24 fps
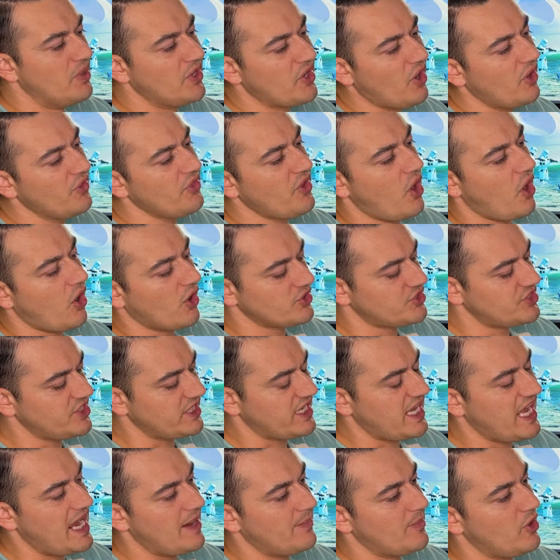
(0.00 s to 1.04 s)
But on the
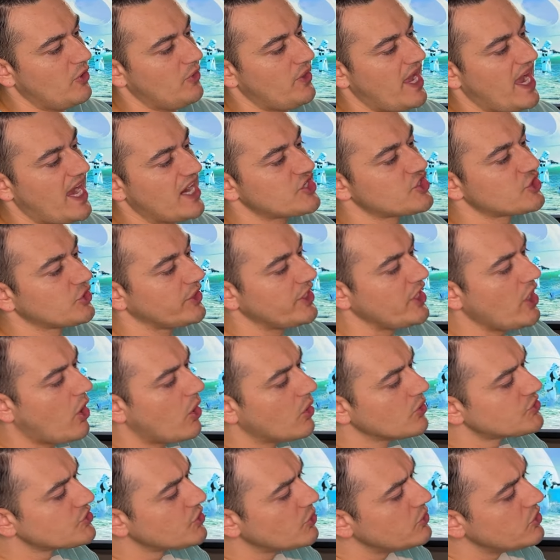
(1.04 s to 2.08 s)
Arctic Camo, they actually
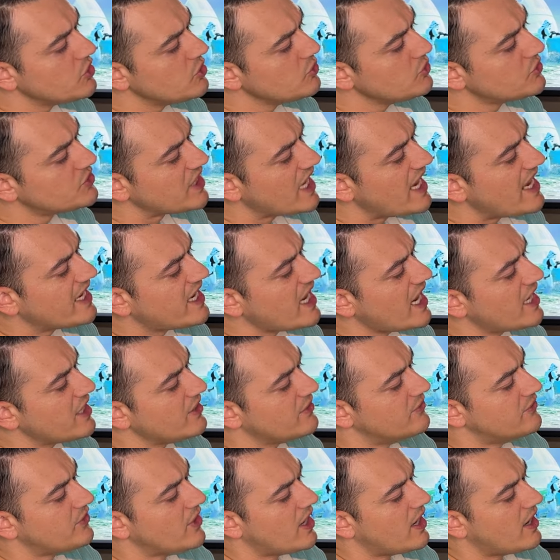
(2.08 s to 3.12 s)
also used a kind
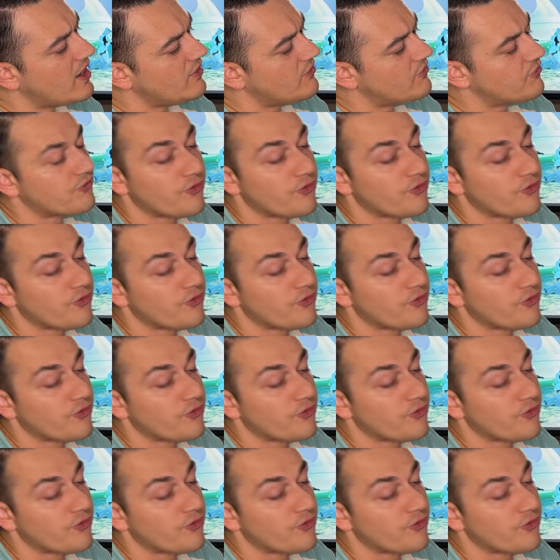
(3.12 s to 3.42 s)
of